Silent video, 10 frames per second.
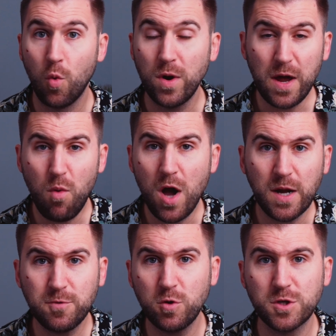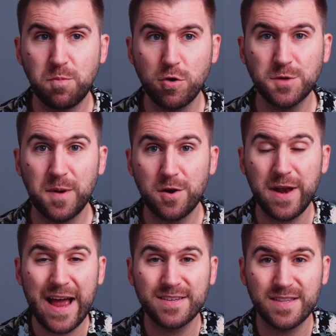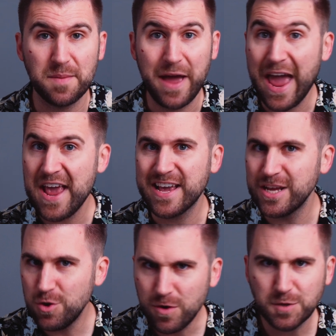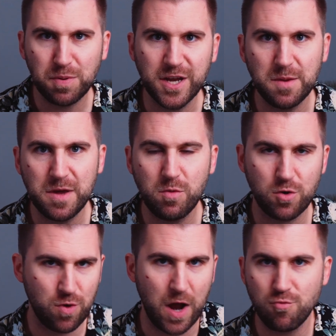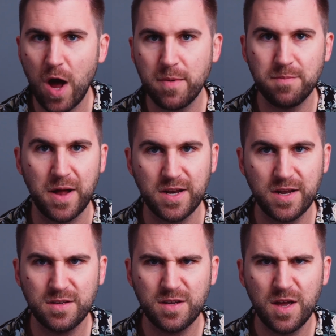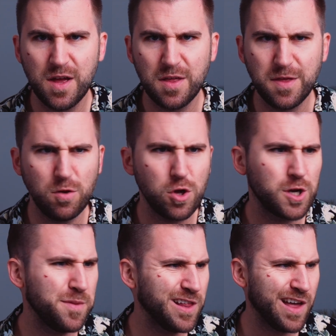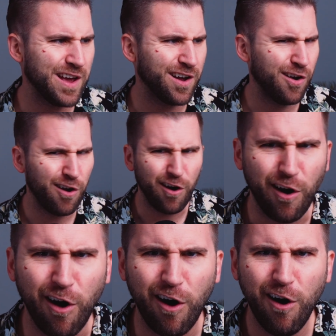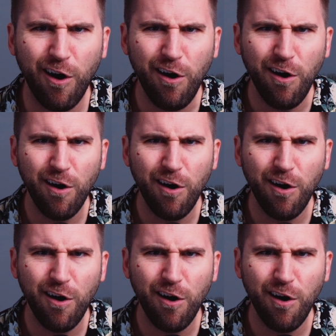When I walk up to a sports bettor and ask them, hey, can you explain to me what round robin betting is? They'll look at me like, huh?